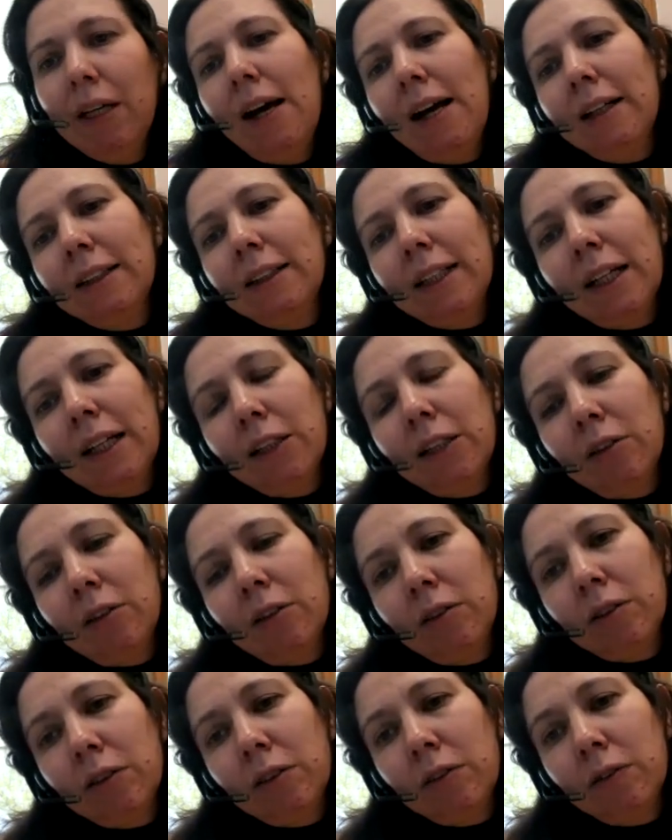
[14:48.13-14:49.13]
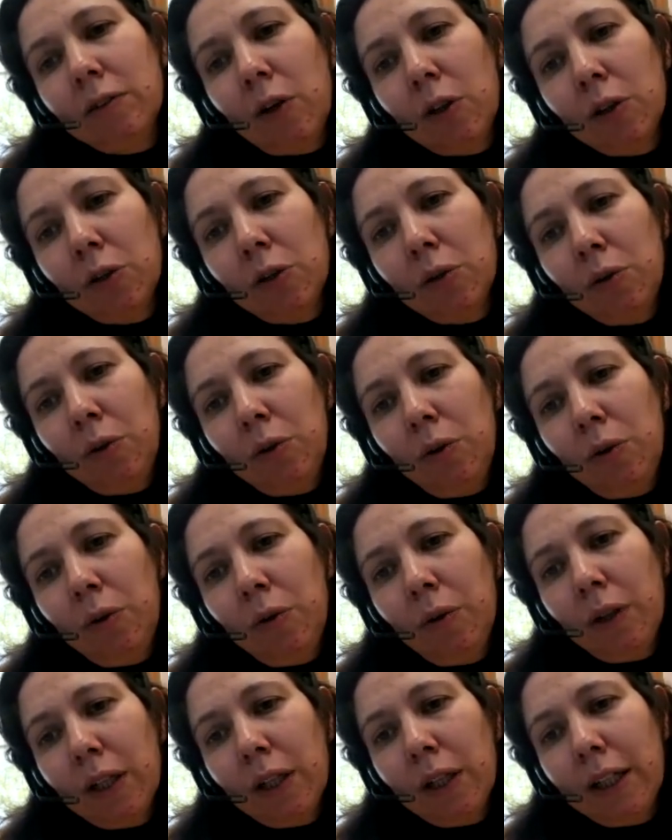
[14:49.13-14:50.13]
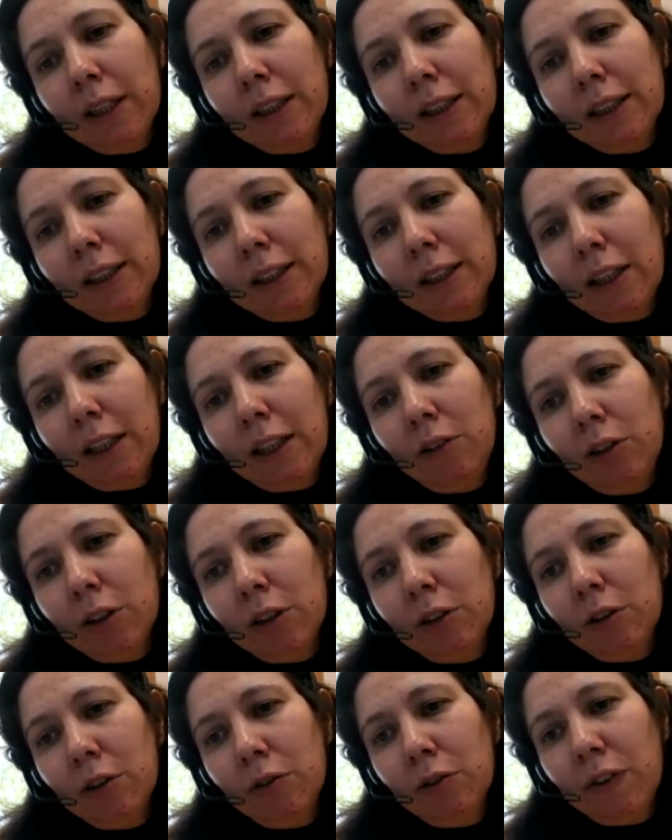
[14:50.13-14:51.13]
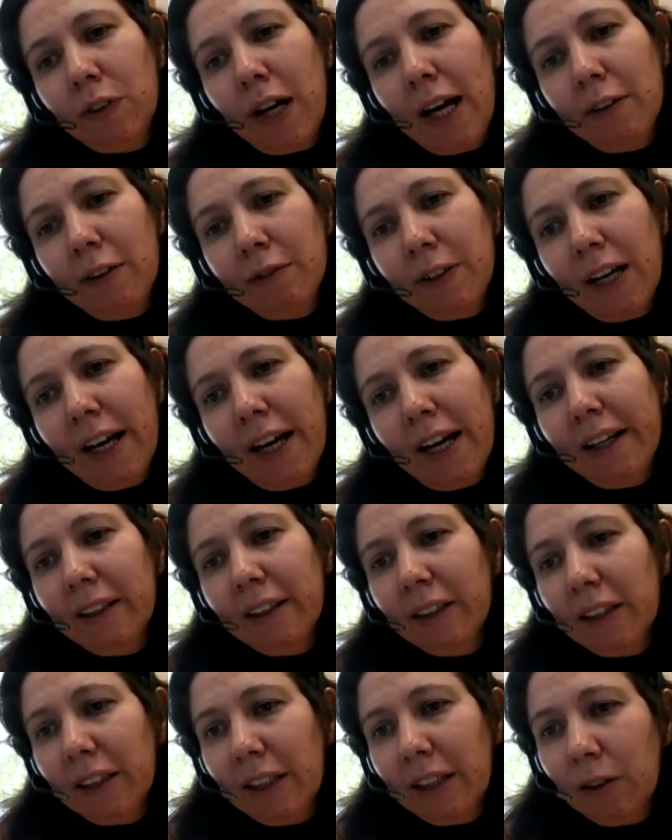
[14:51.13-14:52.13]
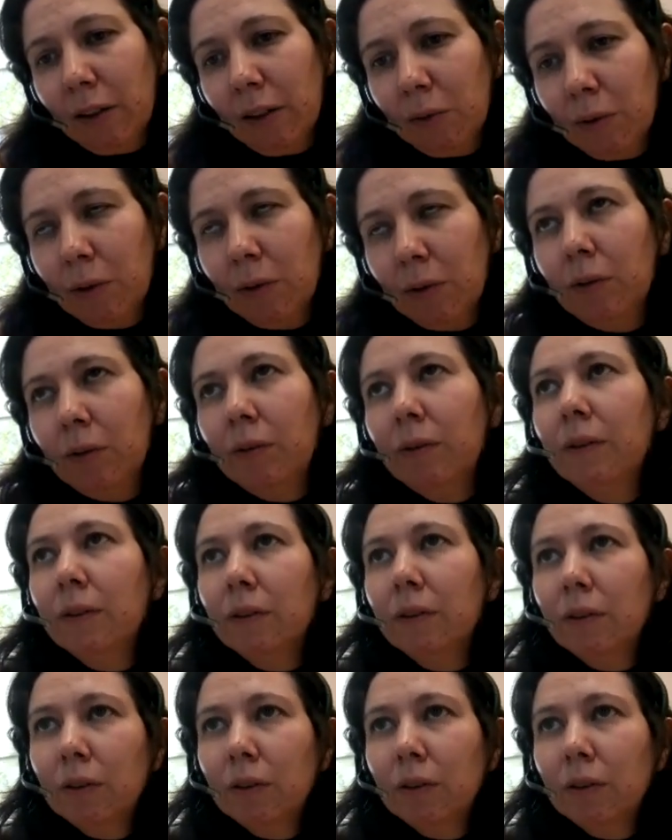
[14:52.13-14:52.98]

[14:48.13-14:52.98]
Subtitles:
and then you want to look at the solution of Fn equal